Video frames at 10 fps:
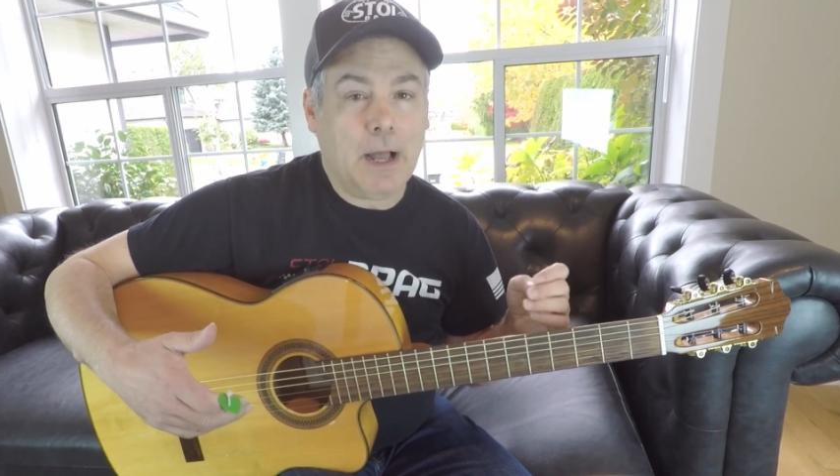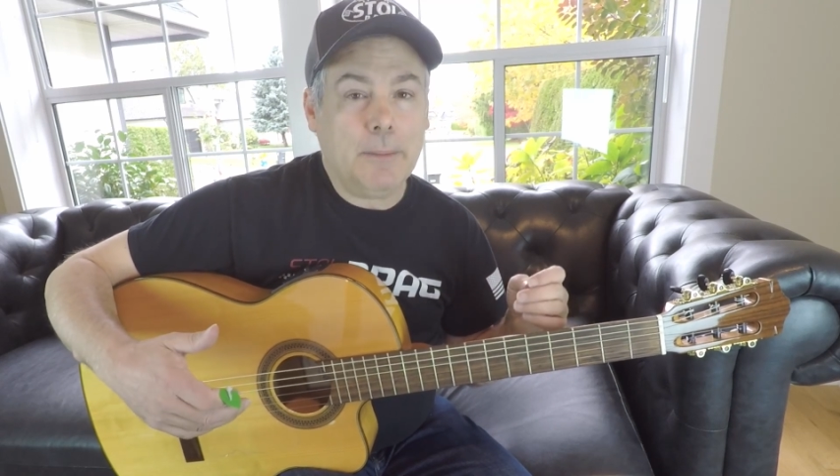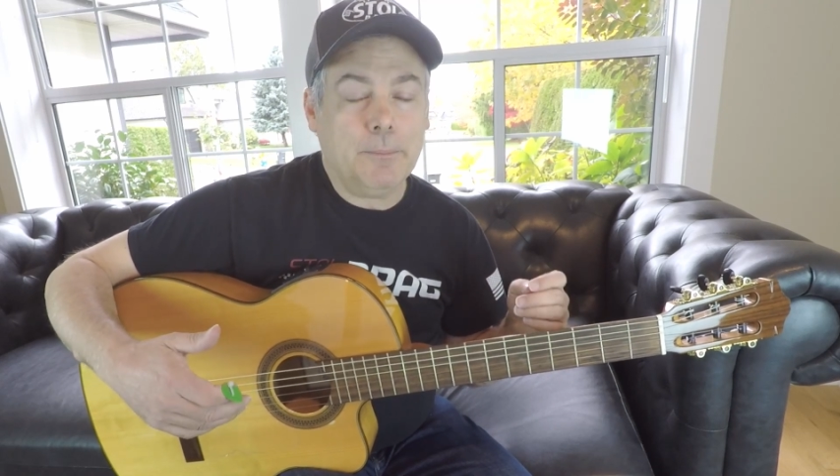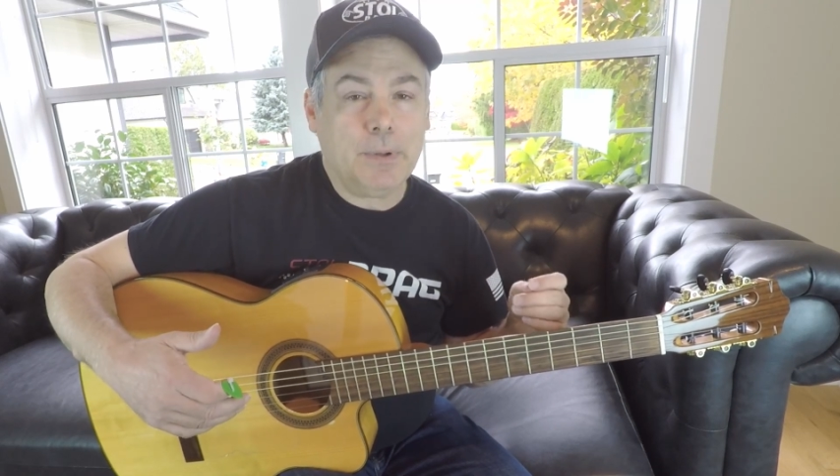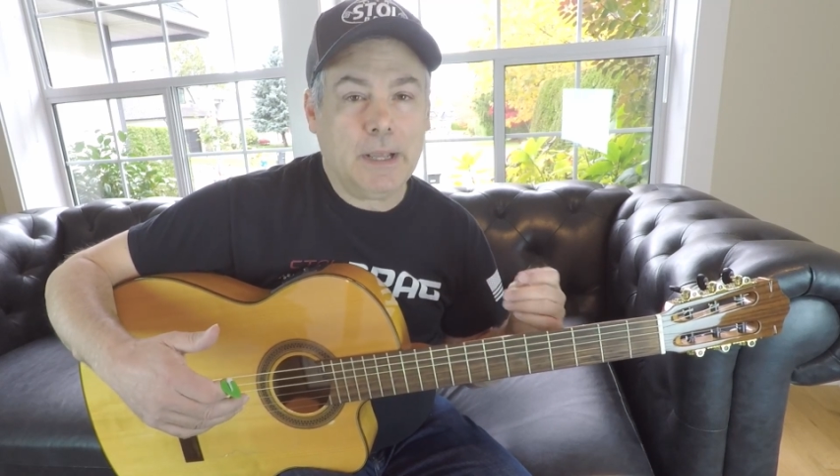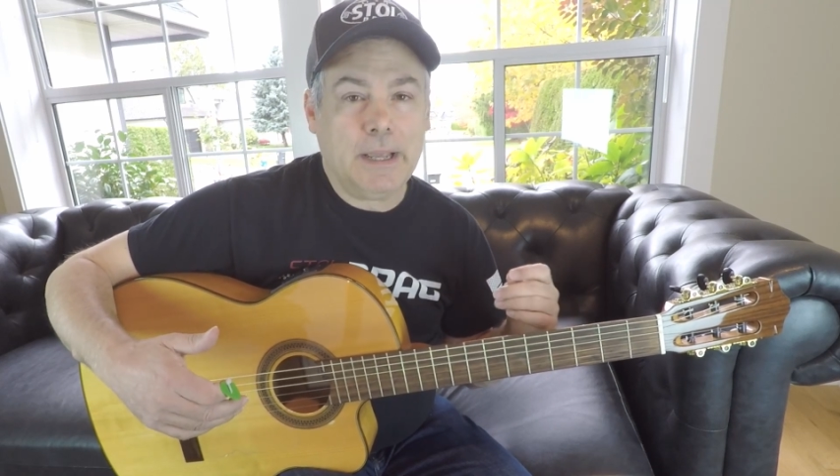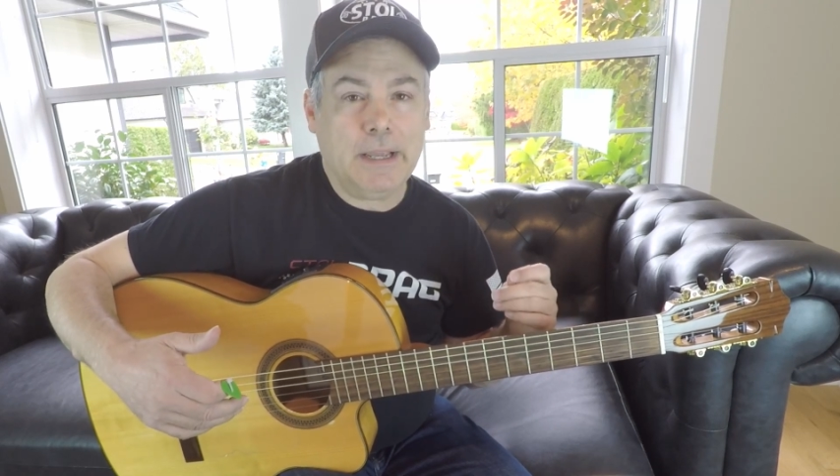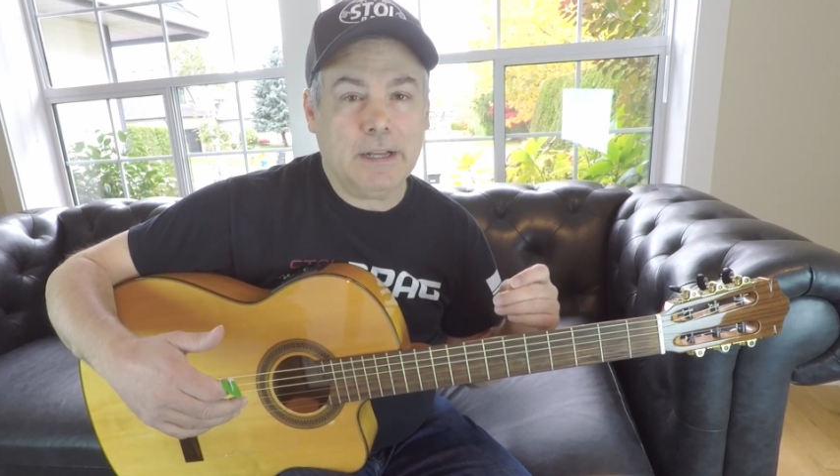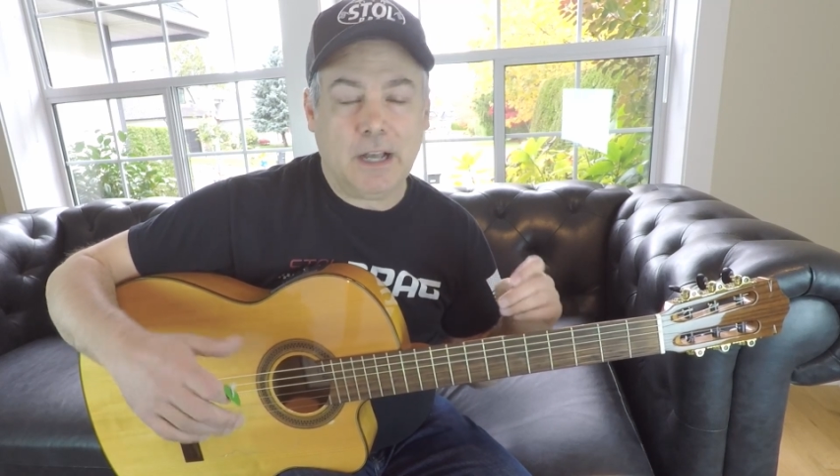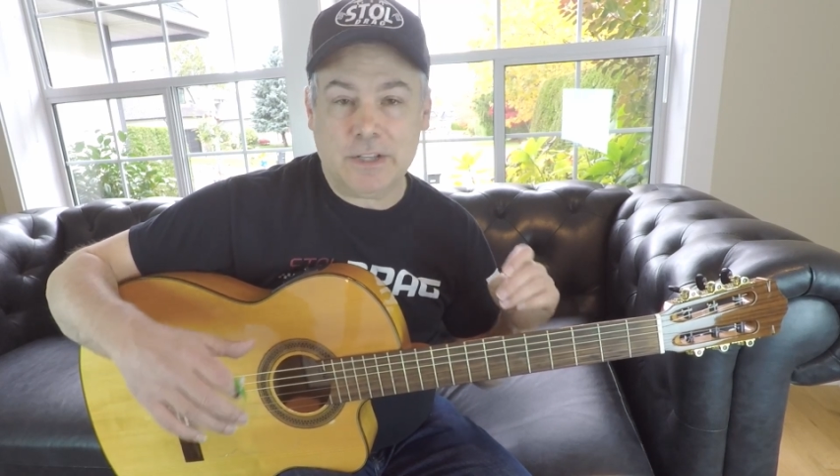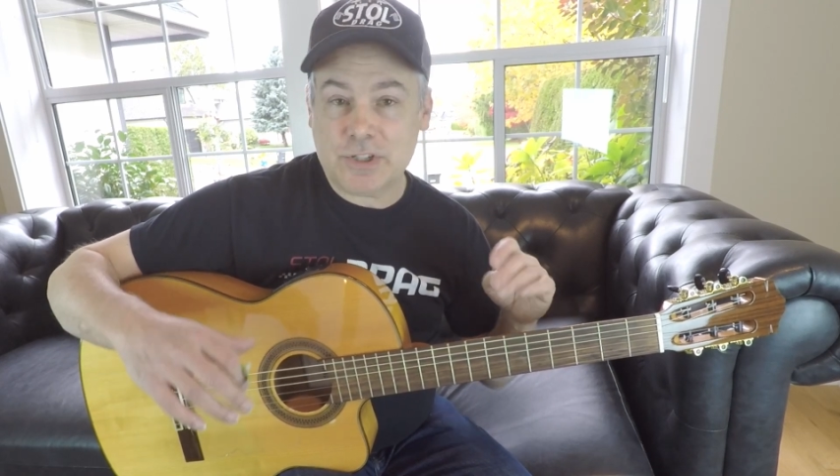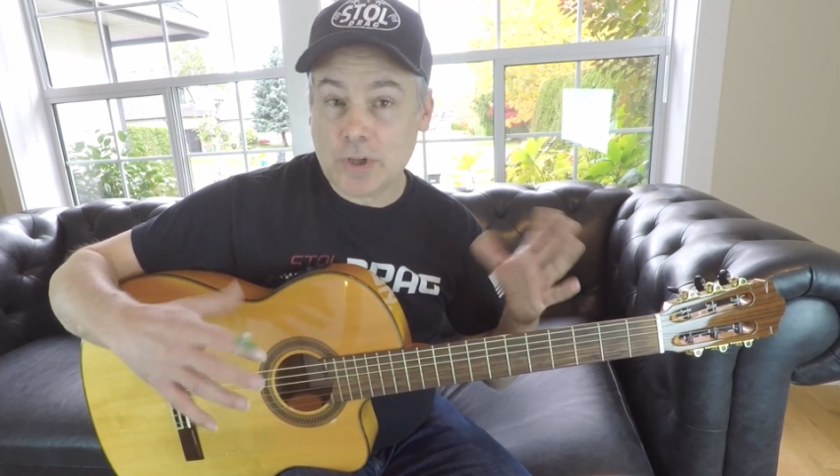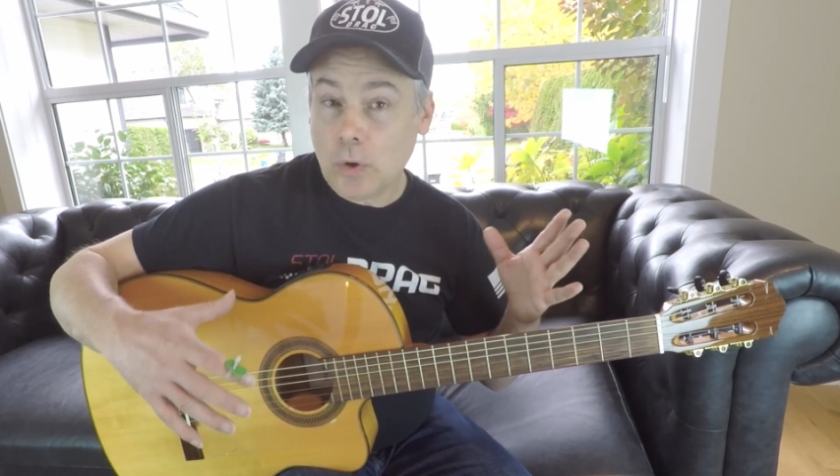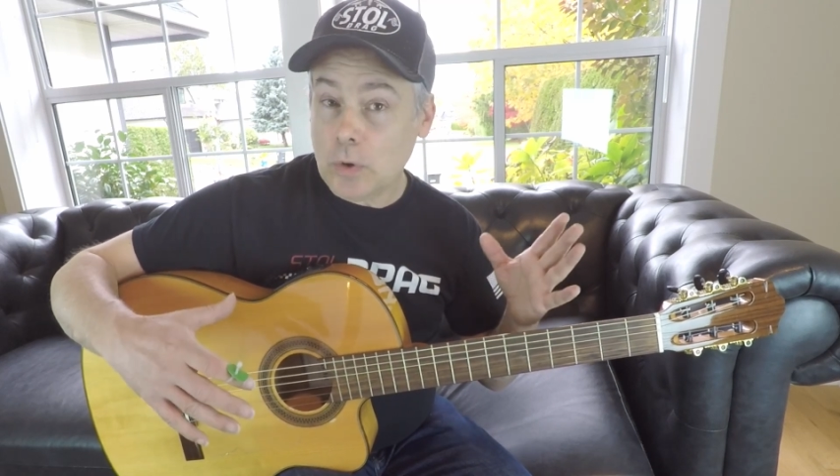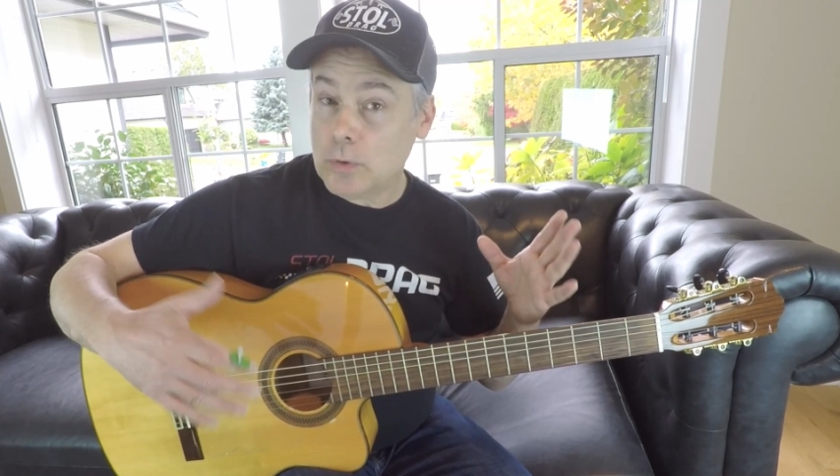I'm playing a
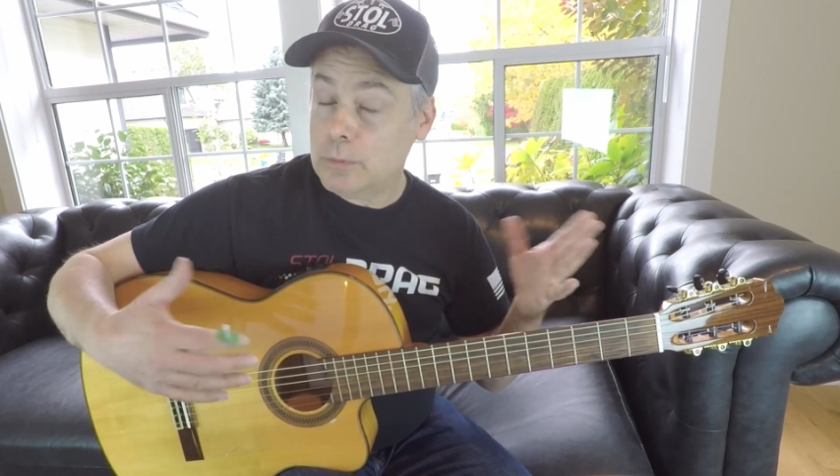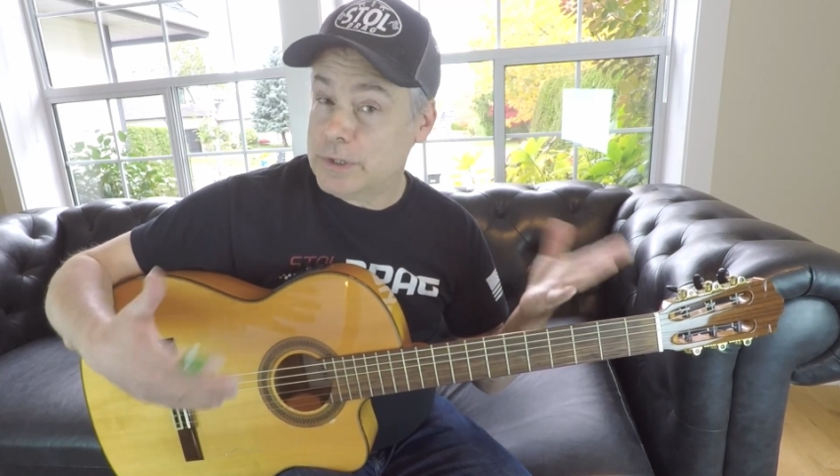solo